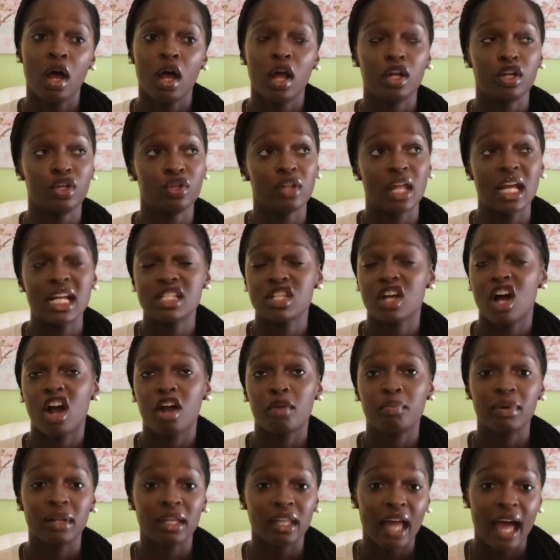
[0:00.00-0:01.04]
Do they talk
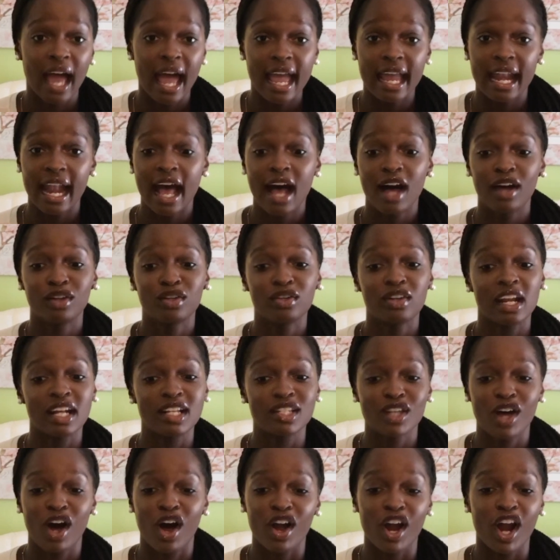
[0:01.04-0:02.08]
polite? How do they
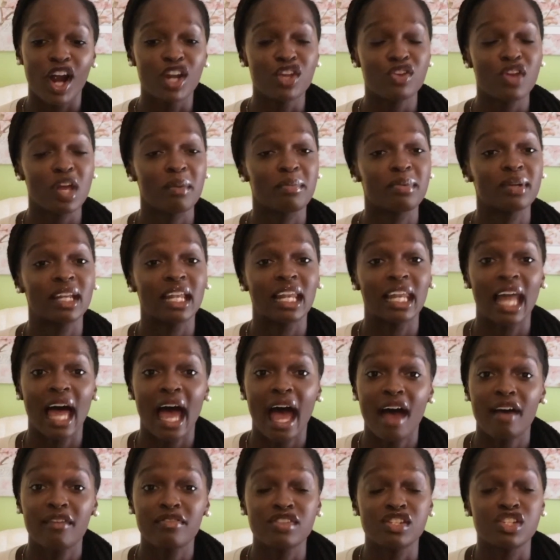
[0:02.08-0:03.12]
talk? Are you able to
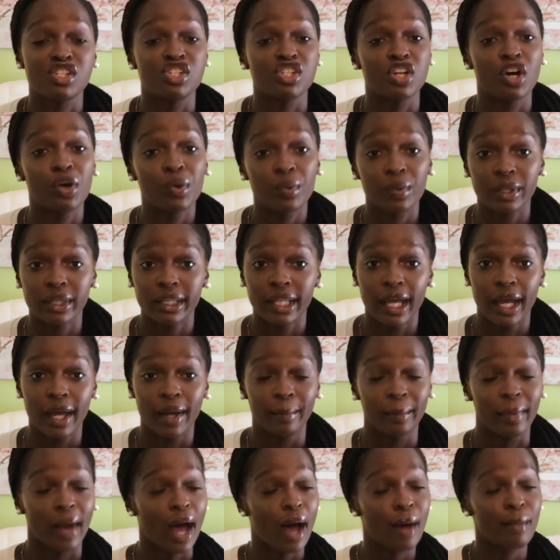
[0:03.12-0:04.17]
laugh and joke with
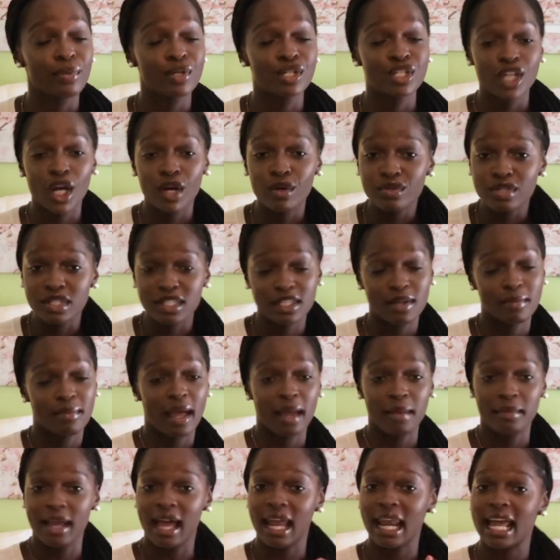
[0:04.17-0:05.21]
them? I'm a jokester,
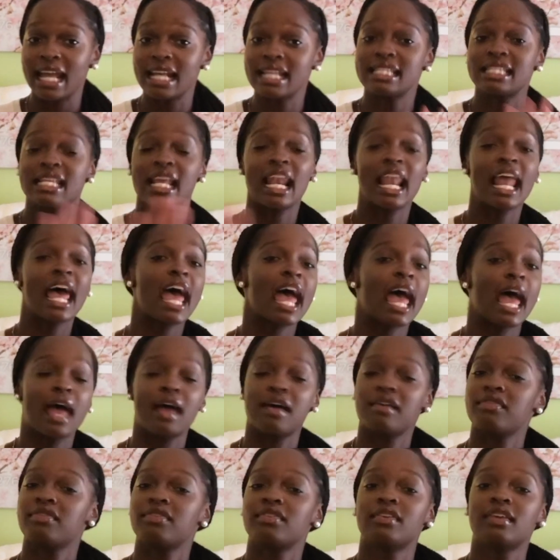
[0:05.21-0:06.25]
baby. I like to
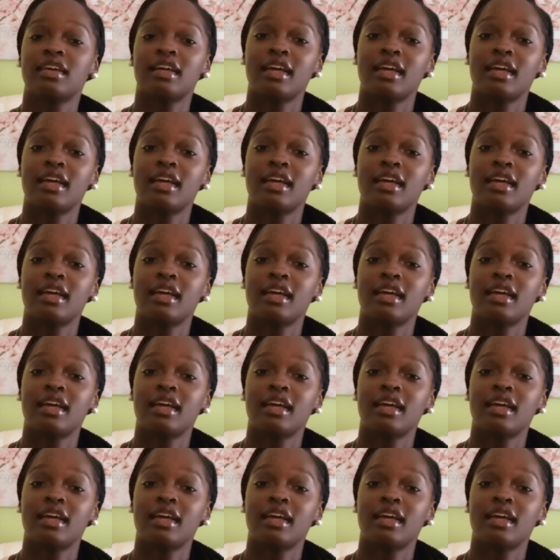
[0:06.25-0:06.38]
laugh.